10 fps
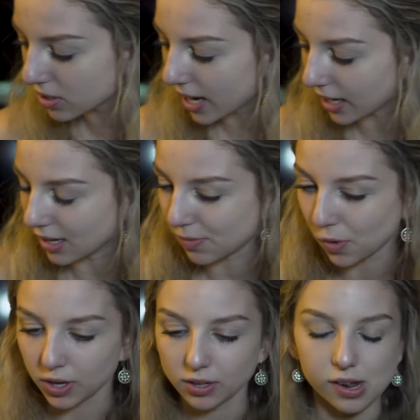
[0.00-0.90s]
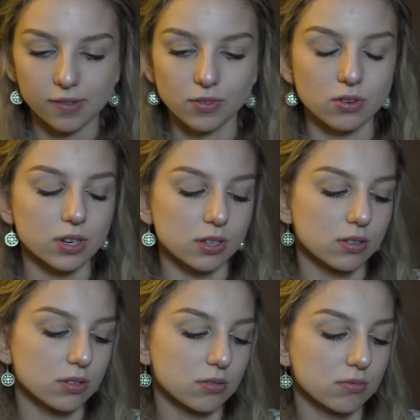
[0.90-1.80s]
do that anymore, I've
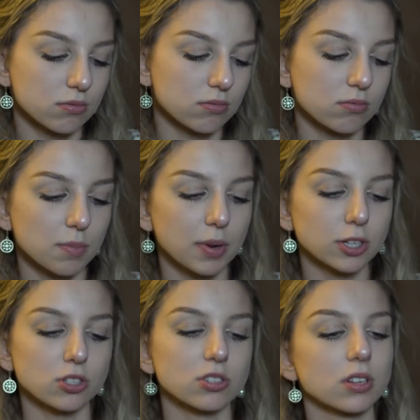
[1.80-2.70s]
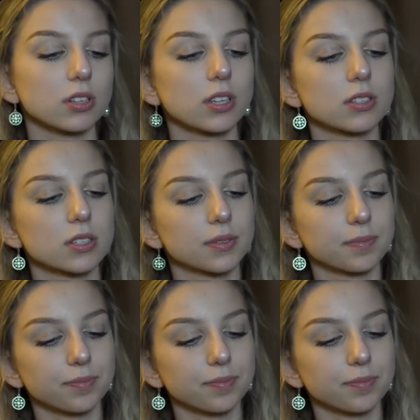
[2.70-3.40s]
noticed, in pictures at least.